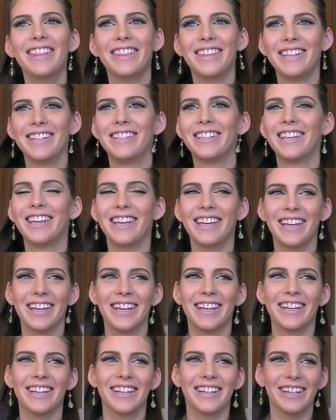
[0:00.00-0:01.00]
This
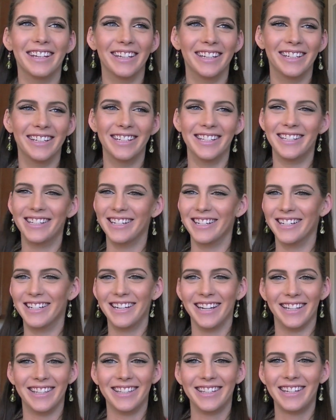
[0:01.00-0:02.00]
kid is
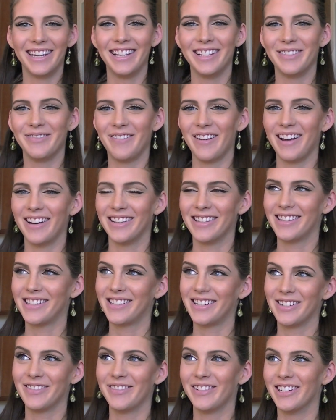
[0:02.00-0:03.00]
just about as
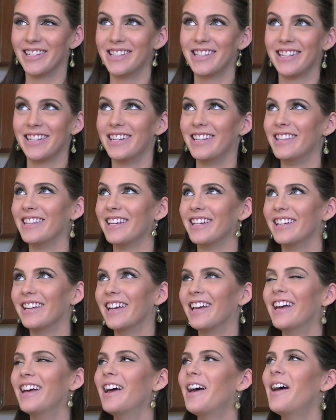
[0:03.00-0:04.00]
stubborn as anything.
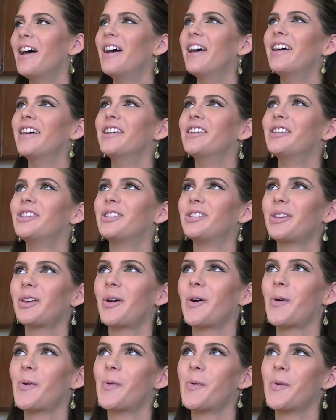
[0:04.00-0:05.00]

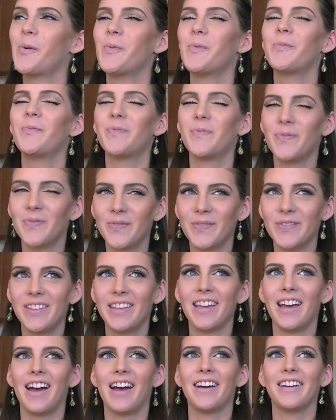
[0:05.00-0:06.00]
So,
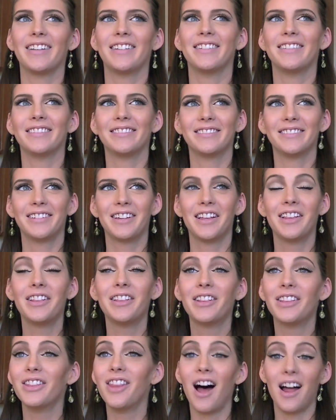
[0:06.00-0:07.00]
yeah,
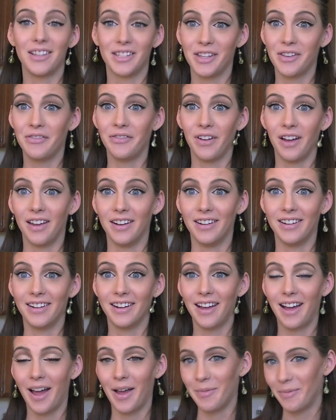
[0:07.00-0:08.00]
lots of fun.
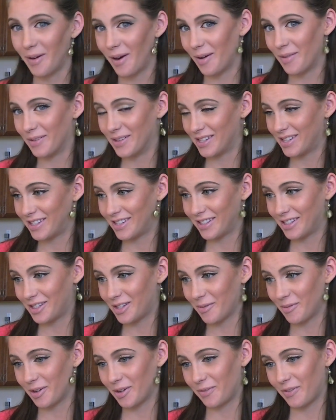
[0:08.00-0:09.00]
I promise,
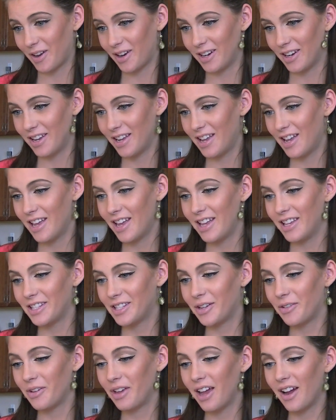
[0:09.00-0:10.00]
so much fun.
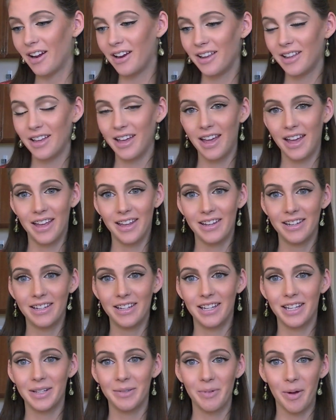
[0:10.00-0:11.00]
So Garrett
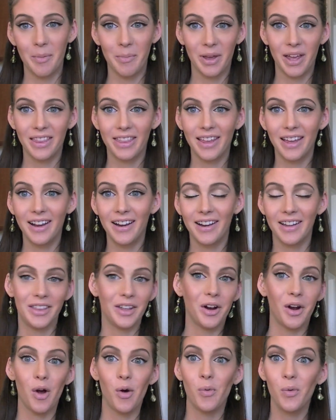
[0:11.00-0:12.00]
and his mom get there, and
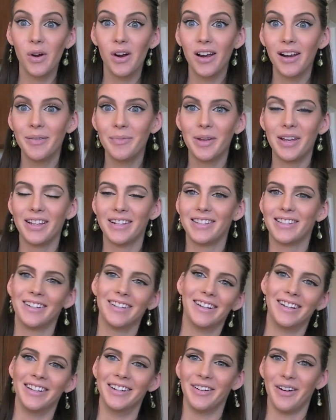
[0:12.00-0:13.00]
they're all worried because
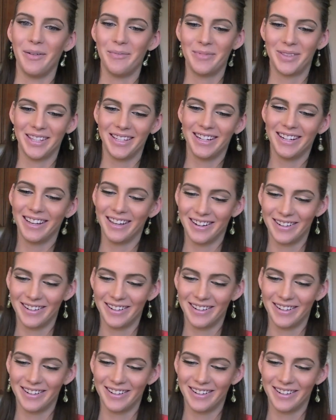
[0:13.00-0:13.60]
they're, you know, I'm sitting